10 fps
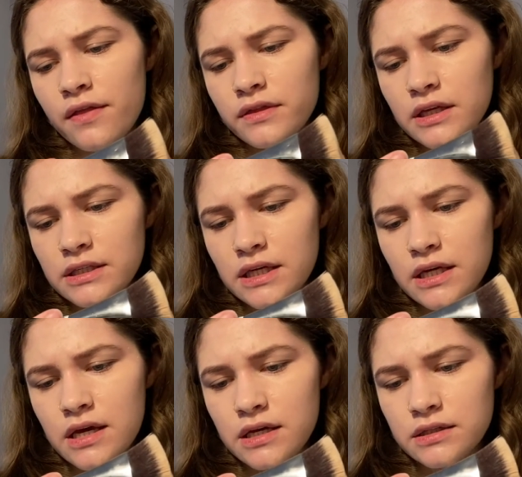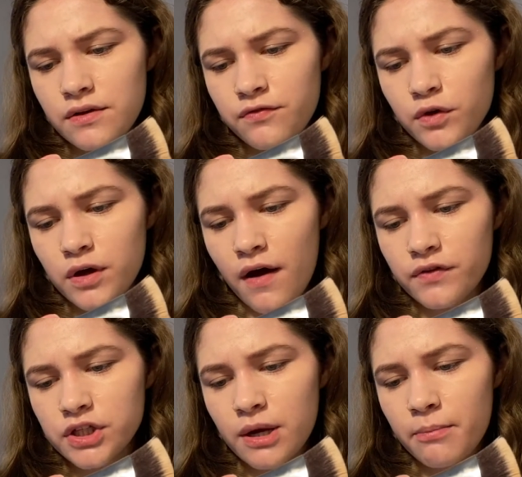This is the Full
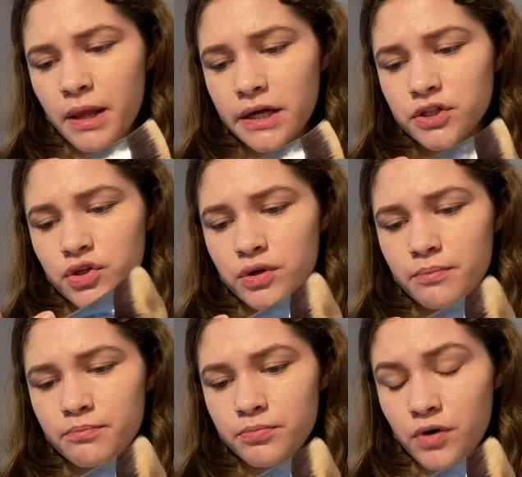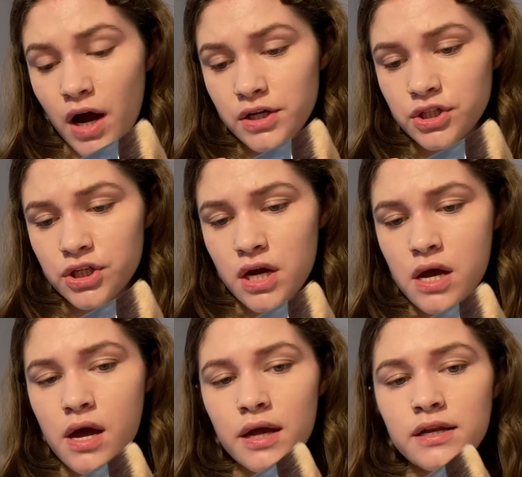Coverage Complexion brush,
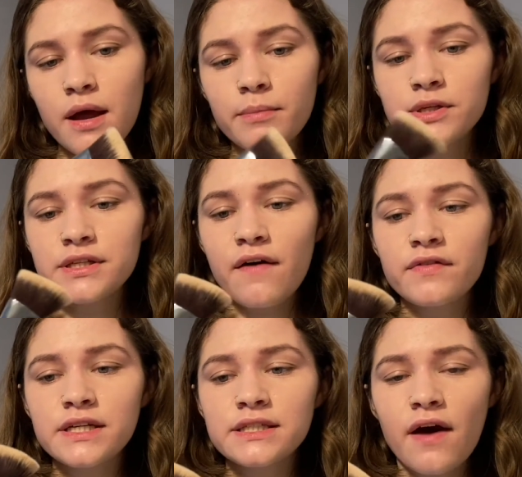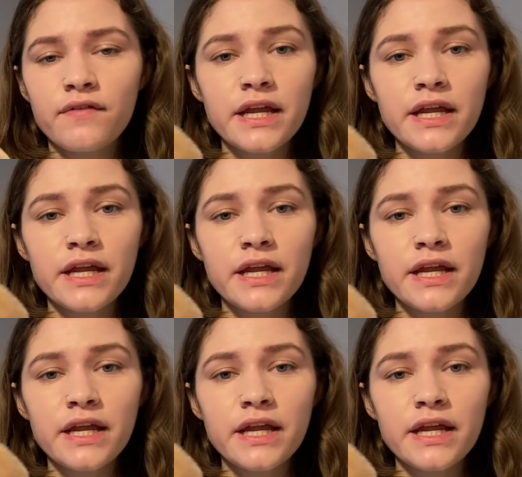number 77.